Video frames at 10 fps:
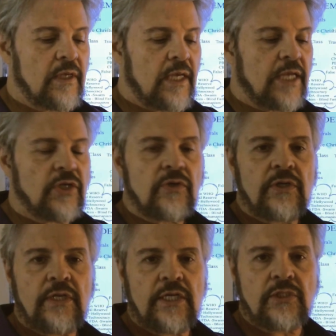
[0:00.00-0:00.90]
and you
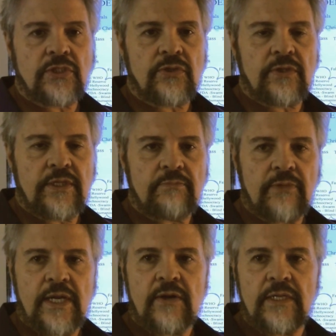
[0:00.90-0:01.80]
can insert them
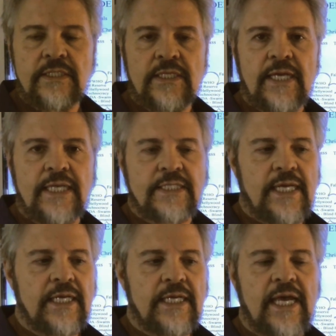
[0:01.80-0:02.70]
there, and it's a nice
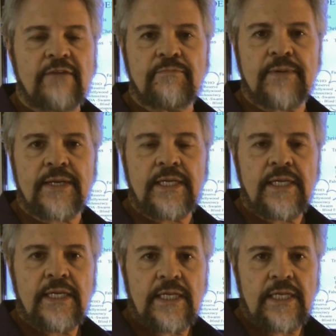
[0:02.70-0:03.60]
8.5 by
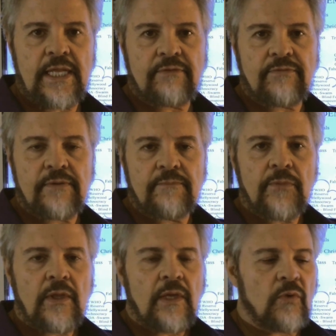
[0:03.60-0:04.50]
11.
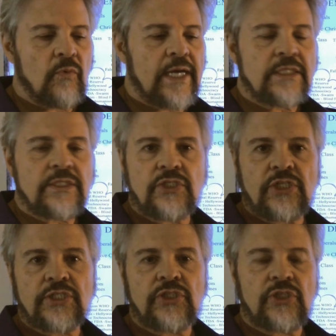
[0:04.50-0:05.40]
And what I
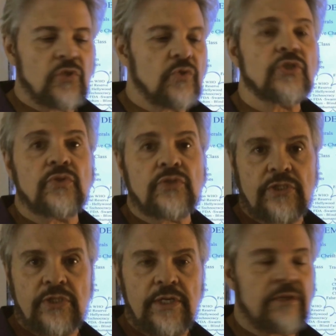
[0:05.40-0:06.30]
suggest you do is you
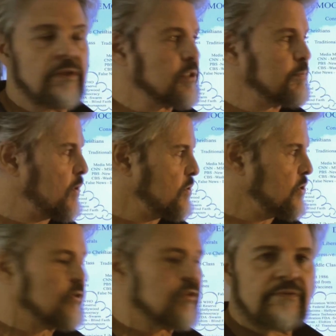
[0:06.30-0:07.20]
study this
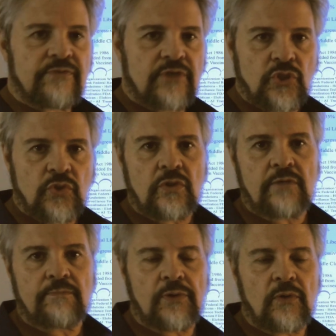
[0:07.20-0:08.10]
poster, the visual
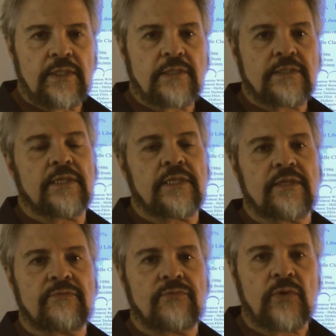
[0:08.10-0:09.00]
components, and then
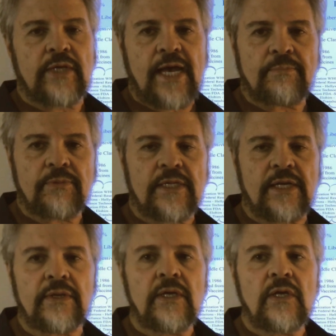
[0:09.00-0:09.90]
the
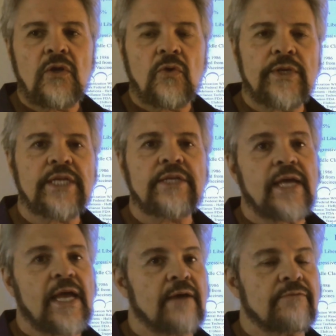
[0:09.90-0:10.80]
vocabulary. We need to
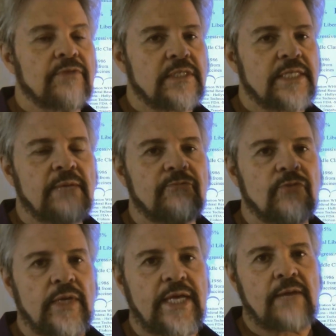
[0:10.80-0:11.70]
have the same
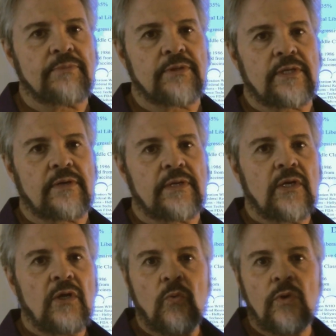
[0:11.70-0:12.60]
vocabulary.
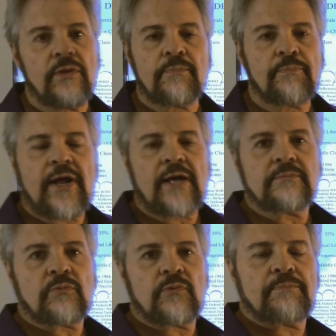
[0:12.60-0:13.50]
One of the
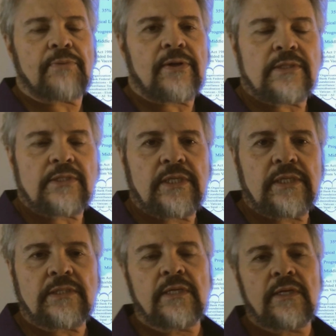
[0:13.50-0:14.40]
problems with
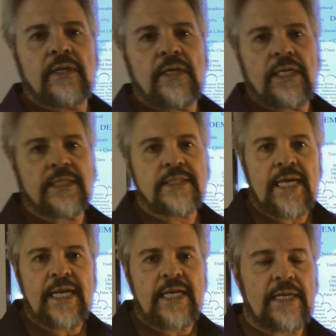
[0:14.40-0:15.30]
politics is
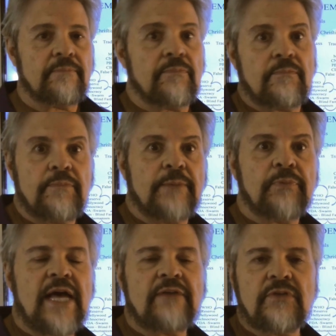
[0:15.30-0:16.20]
that people
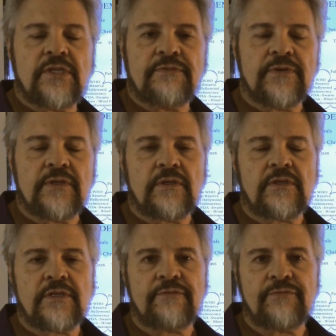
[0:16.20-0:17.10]
have a different
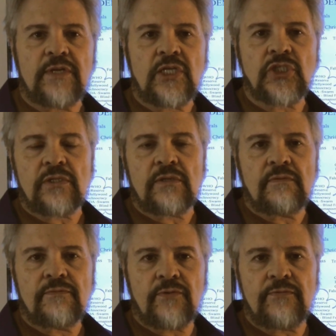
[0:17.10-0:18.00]
definition
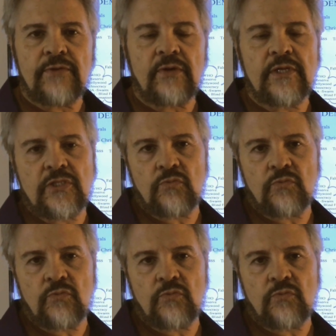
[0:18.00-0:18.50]
for various